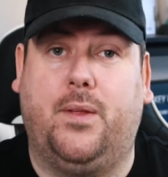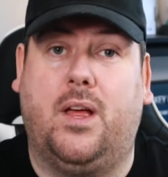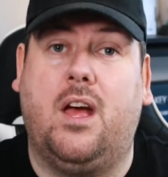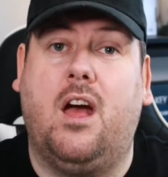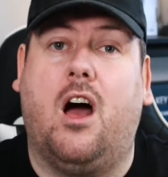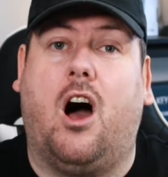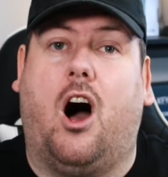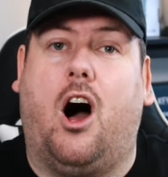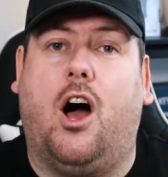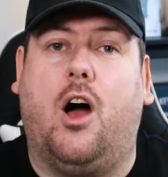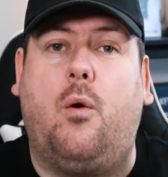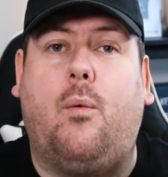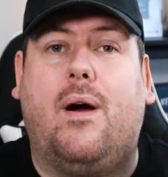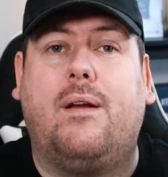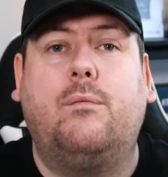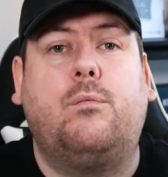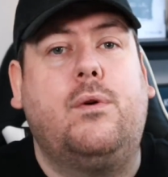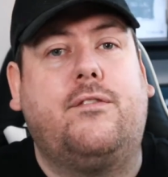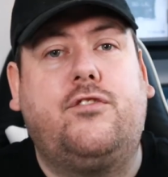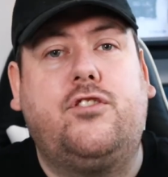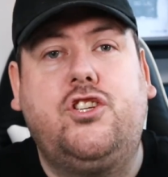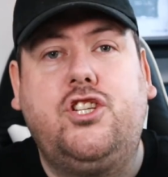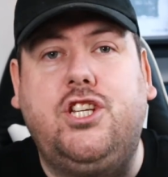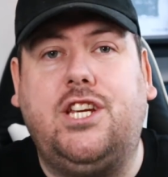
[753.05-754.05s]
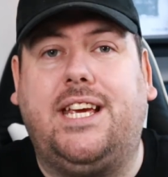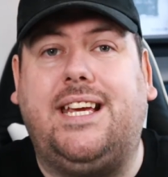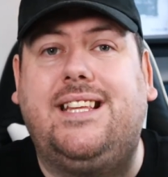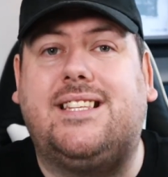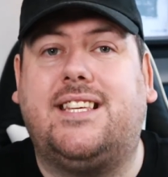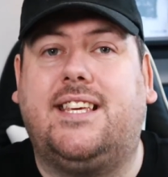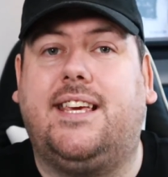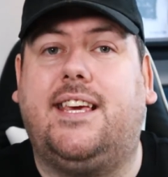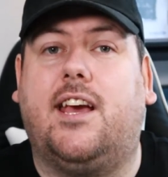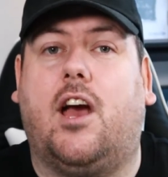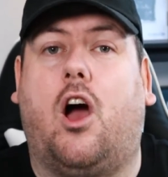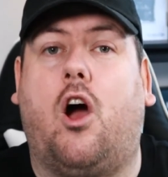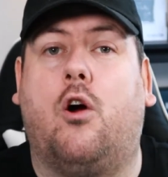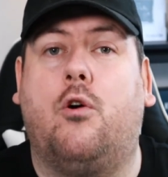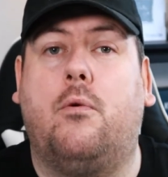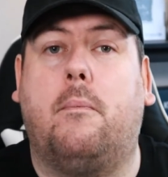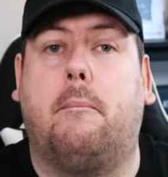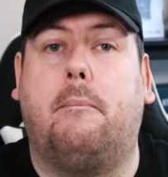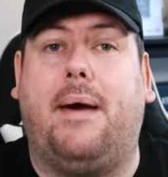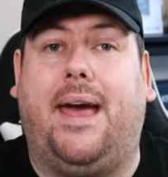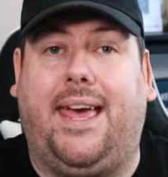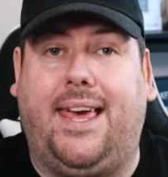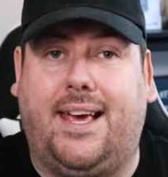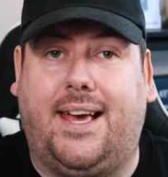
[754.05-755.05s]
I went with GT
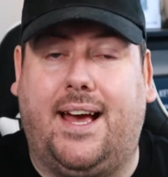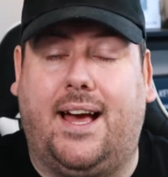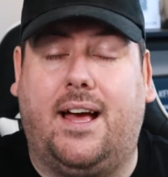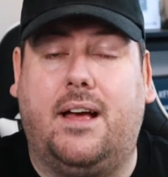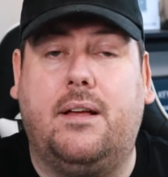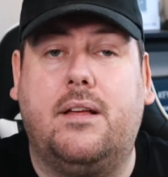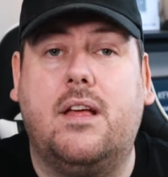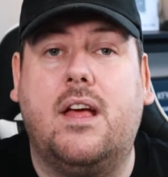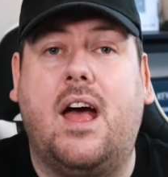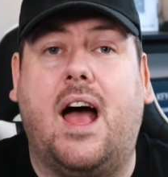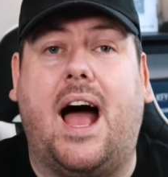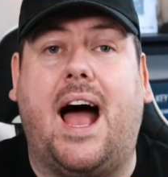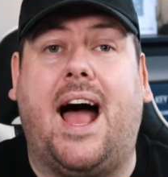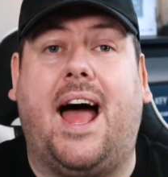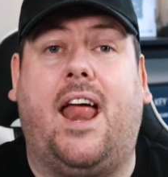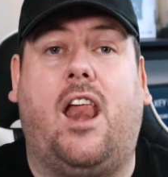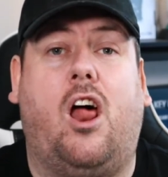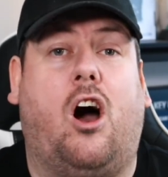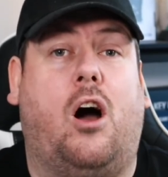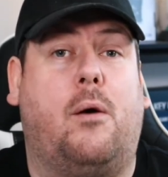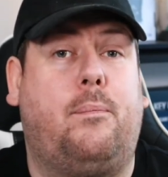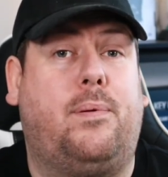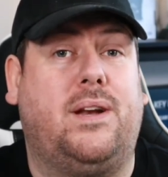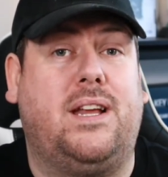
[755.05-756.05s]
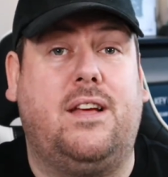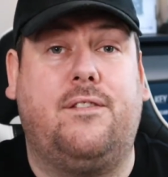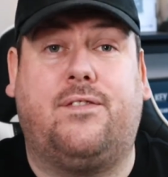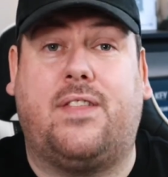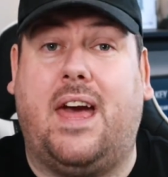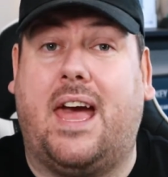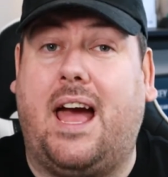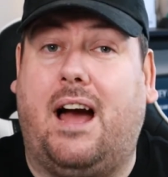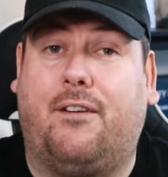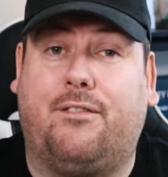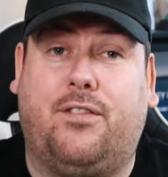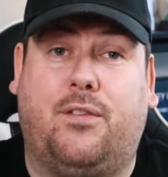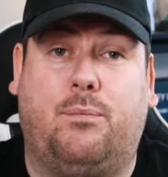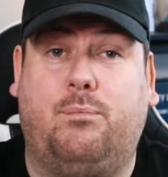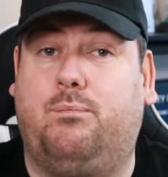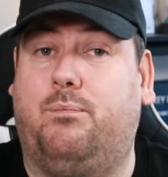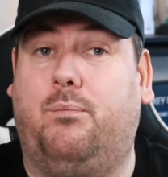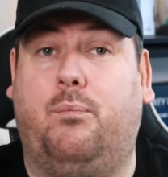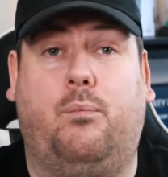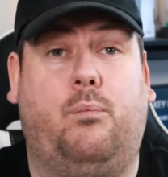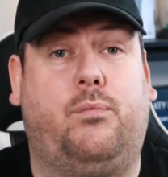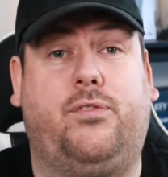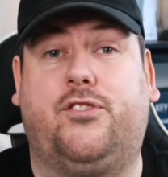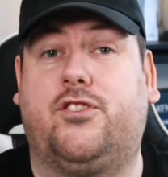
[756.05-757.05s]
Omega, and I believe they have
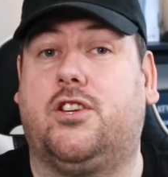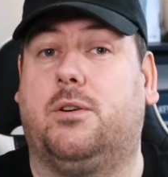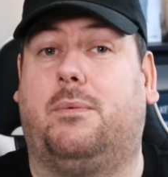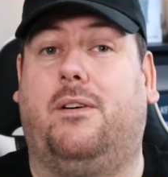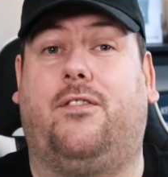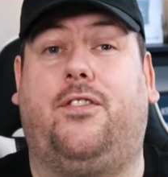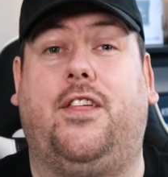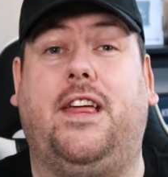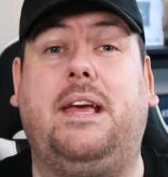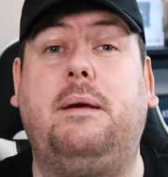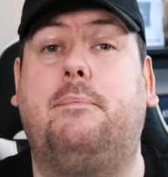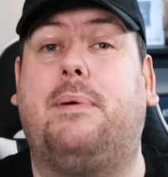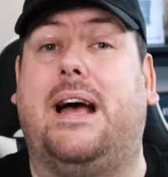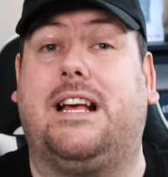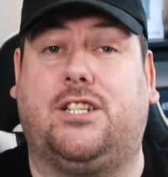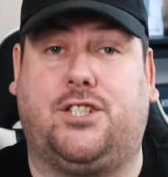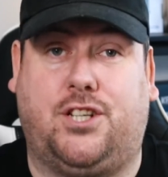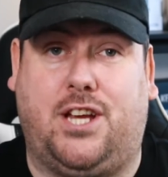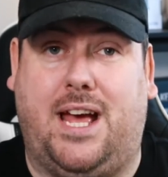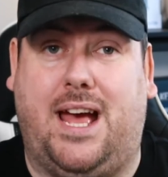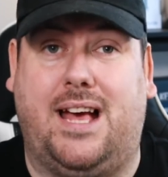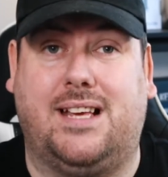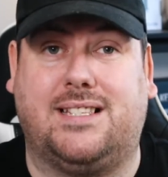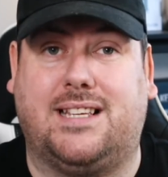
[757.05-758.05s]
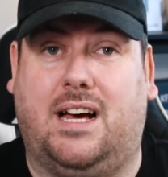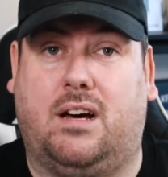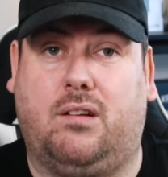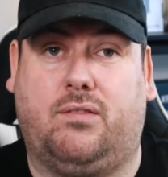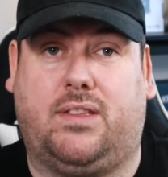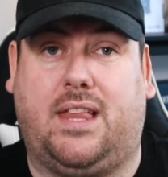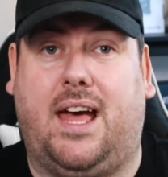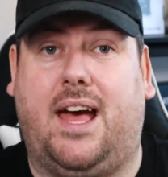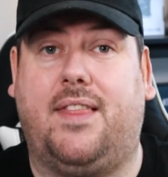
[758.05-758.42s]
some of the best chairs out there.